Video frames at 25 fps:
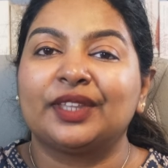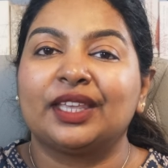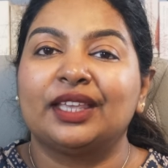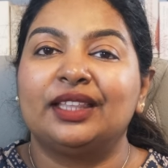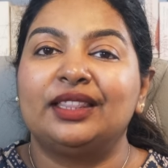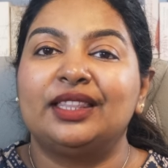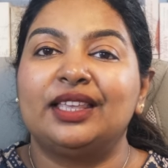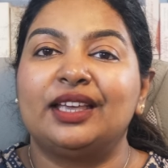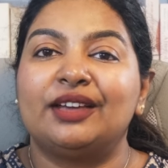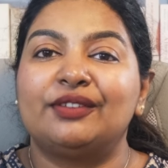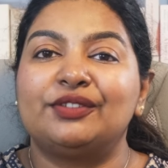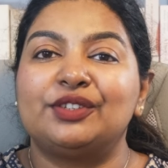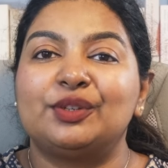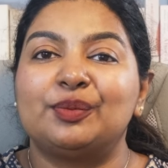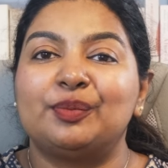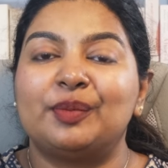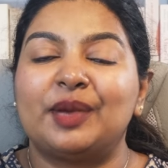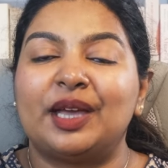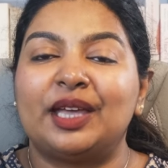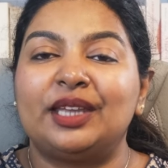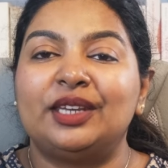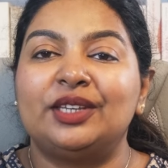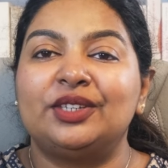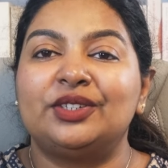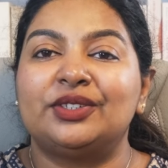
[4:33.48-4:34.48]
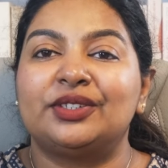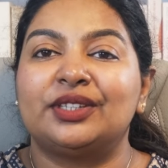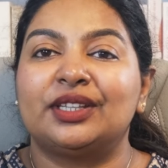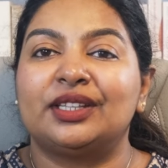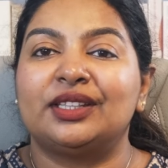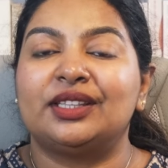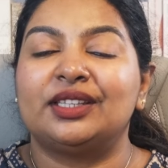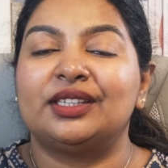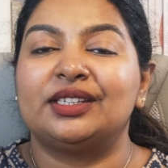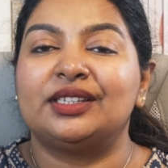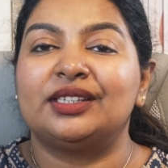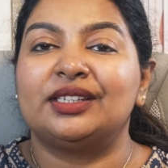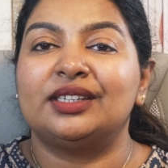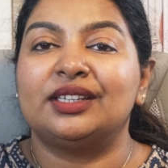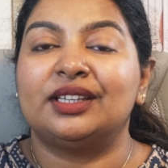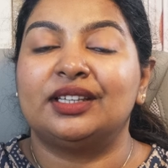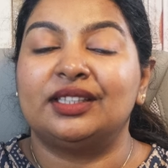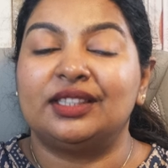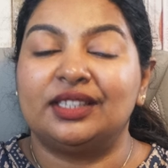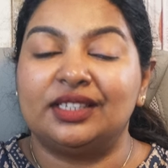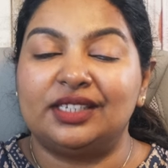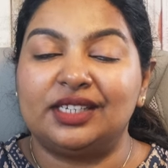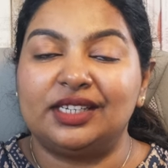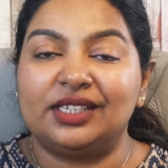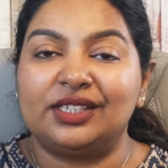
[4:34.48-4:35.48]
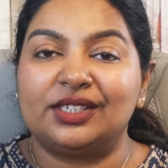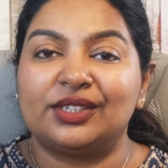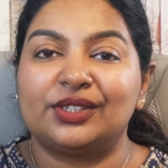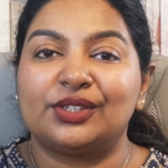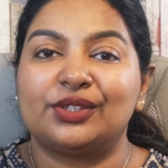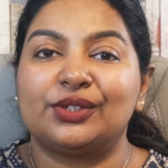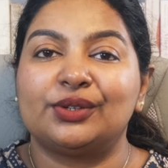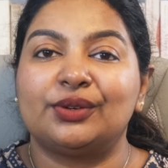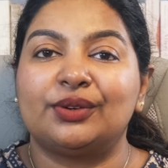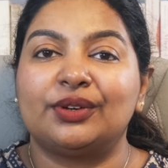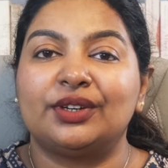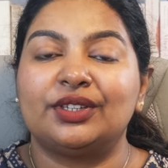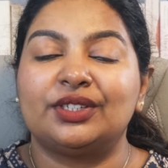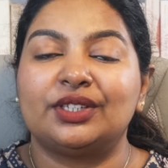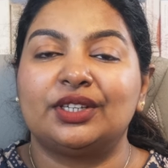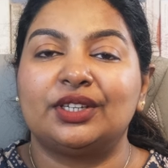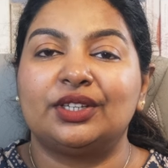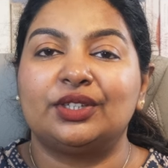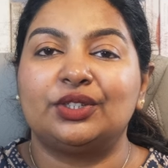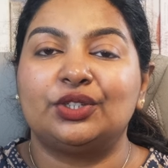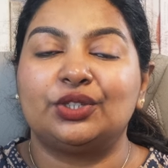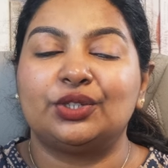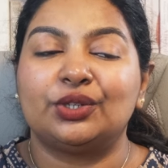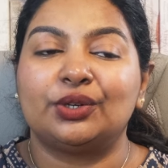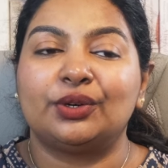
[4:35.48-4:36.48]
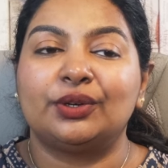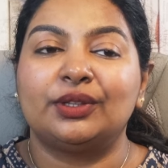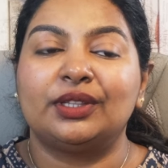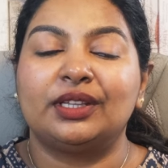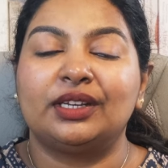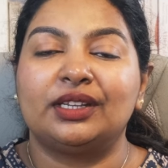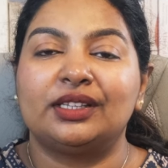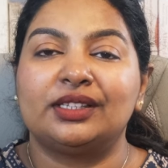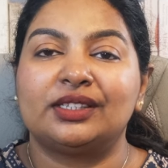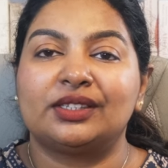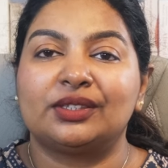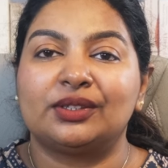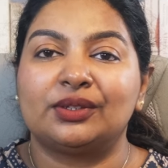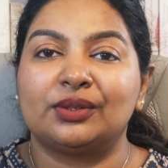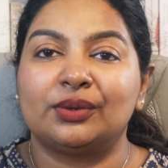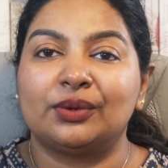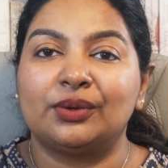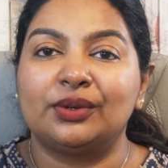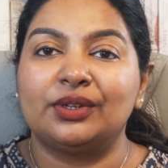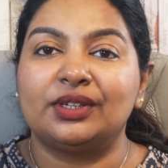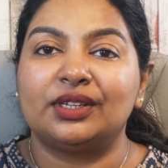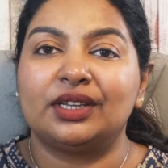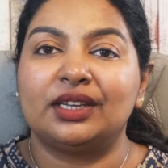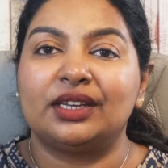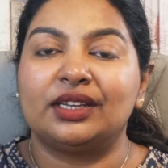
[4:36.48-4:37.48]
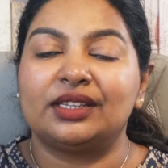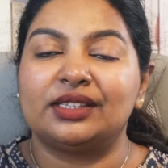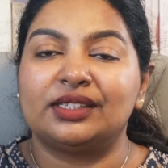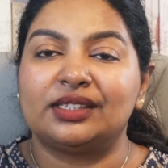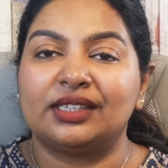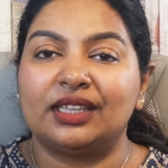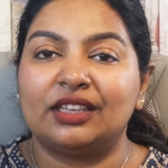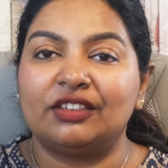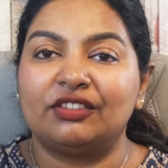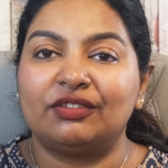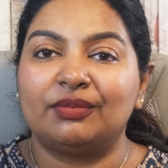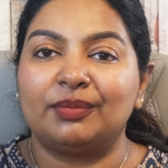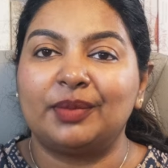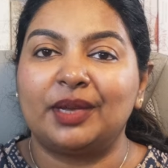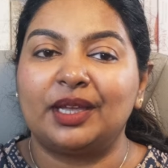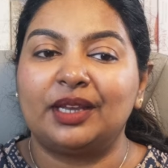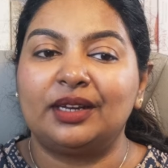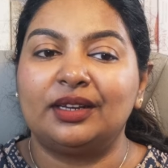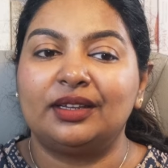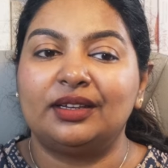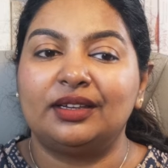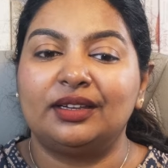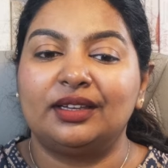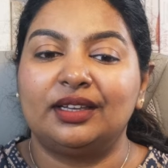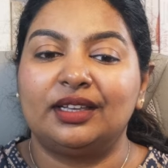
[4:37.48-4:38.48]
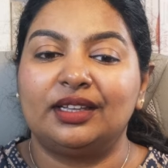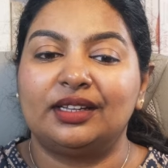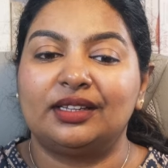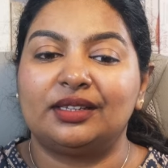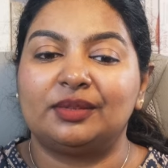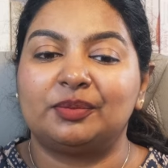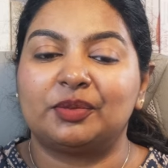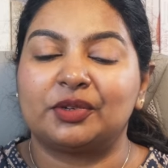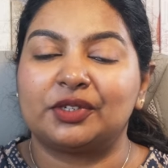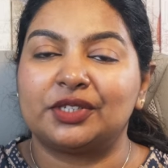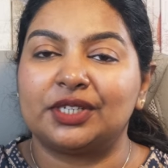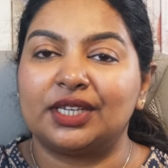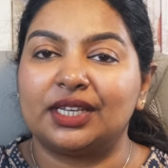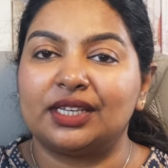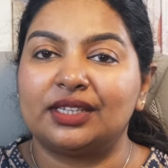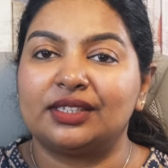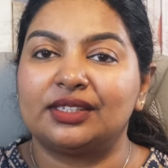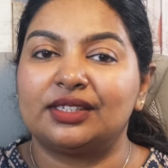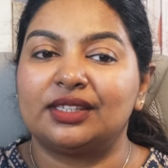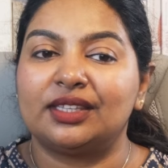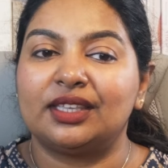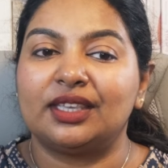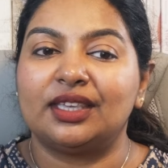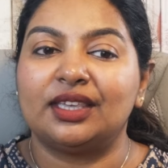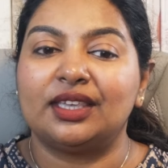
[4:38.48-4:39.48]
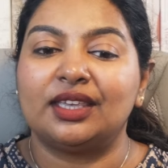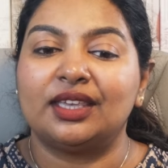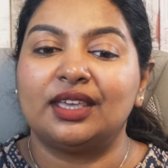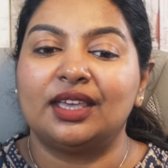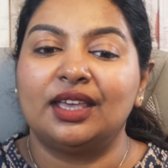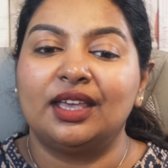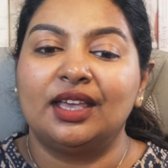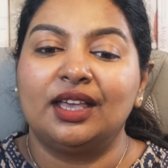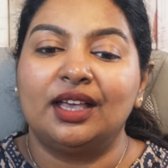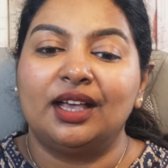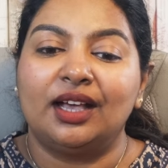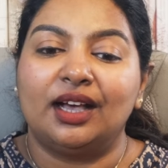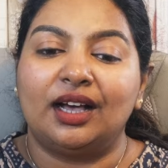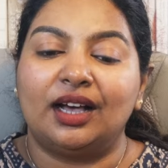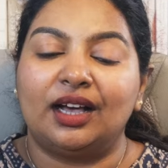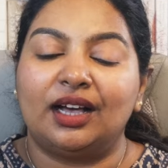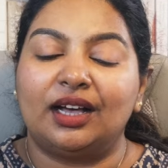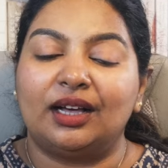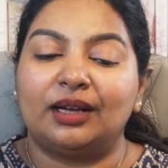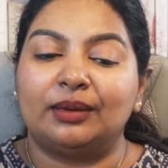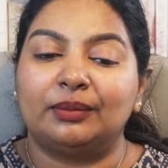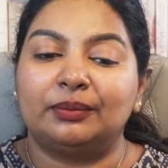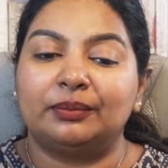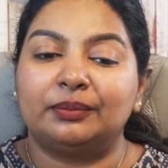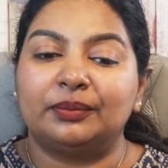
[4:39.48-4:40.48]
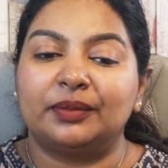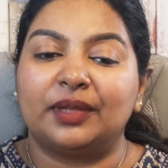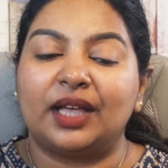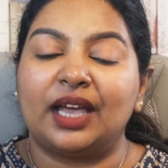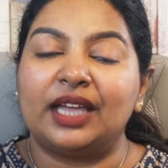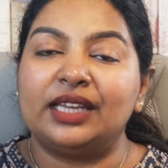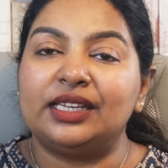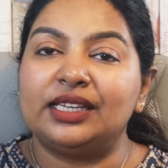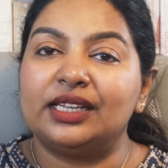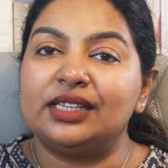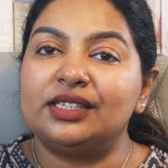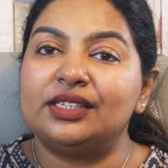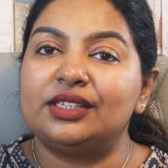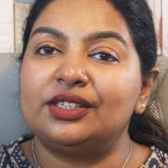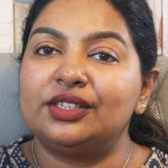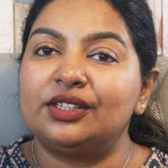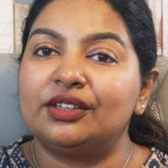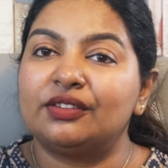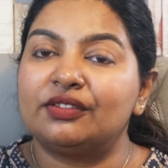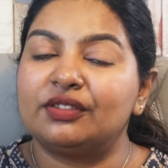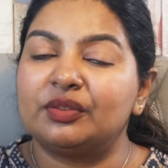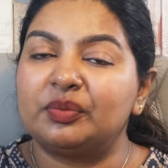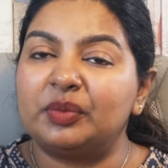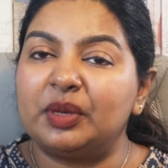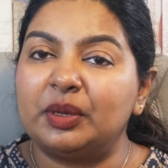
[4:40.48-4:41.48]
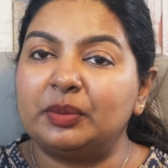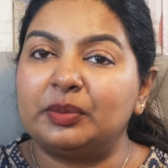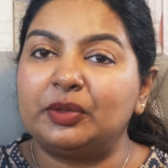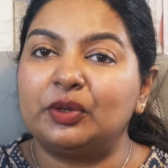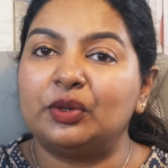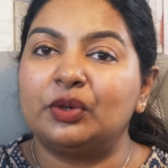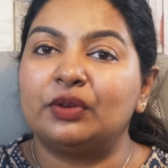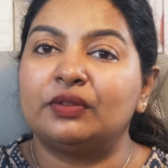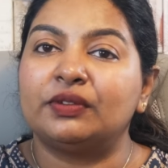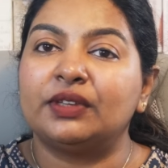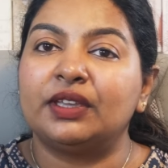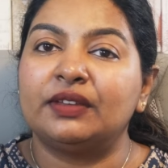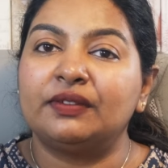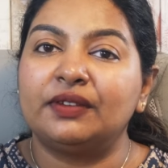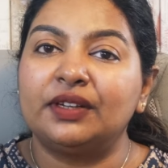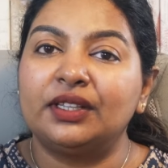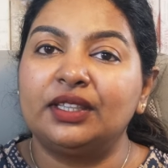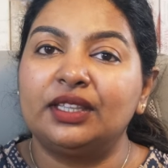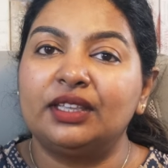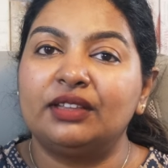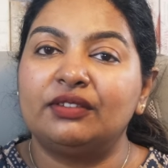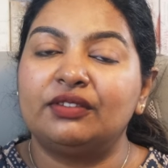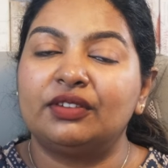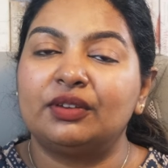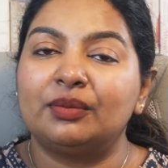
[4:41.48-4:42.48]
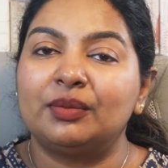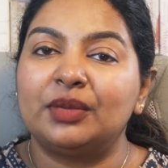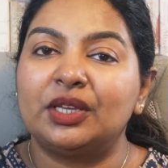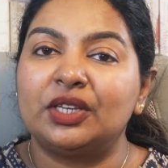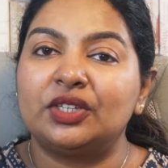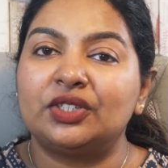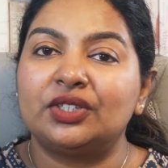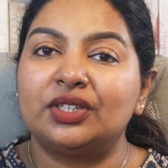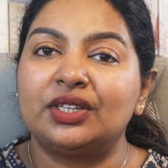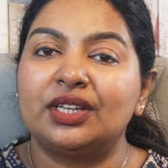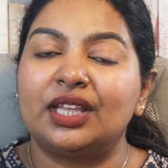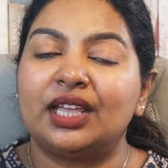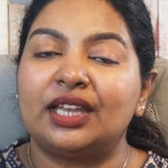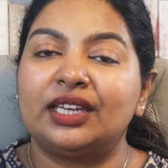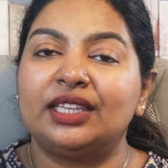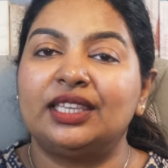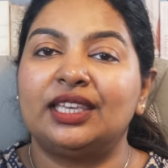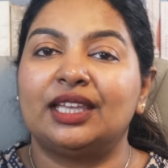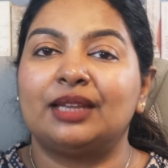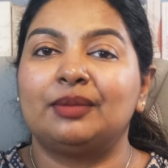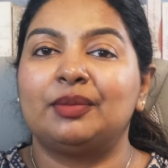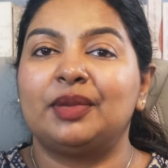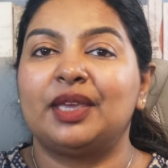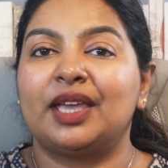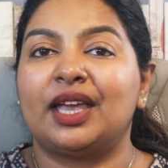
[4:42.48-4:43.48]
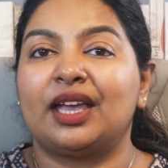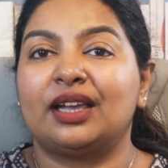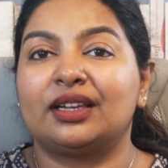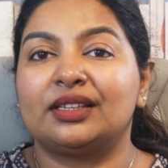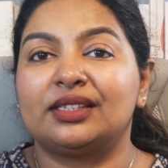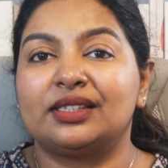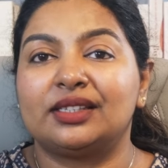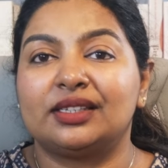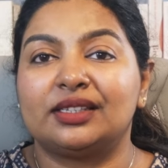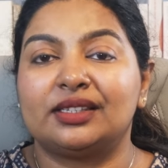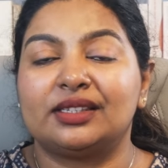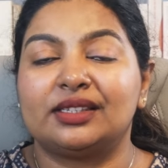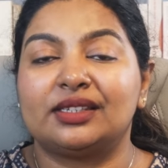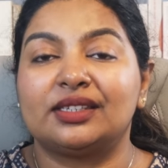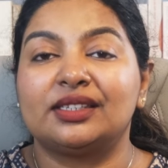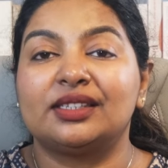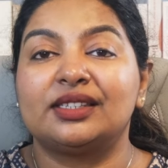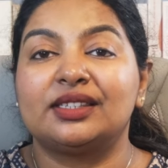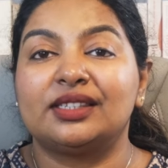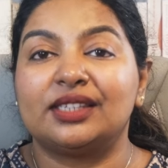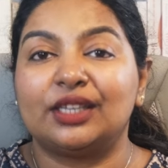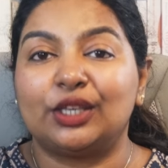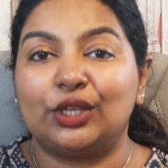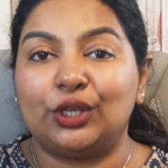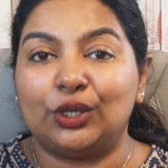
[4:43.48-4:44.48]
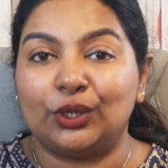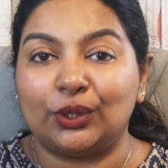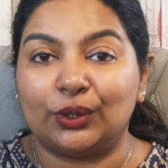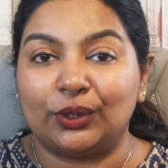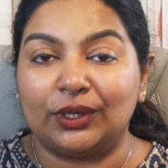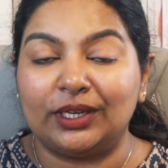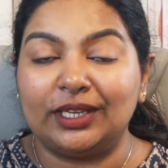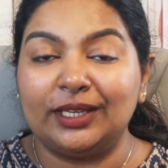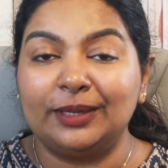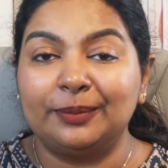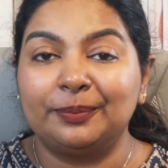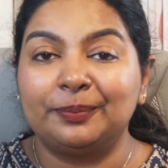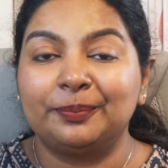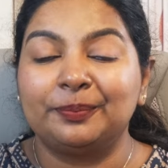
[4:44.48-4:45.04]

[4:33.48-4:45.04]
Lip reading: They have to manage the data storage and ensure that it's stored in a safe manner. It protects the identity of the people who've given the information and can be accessed securely.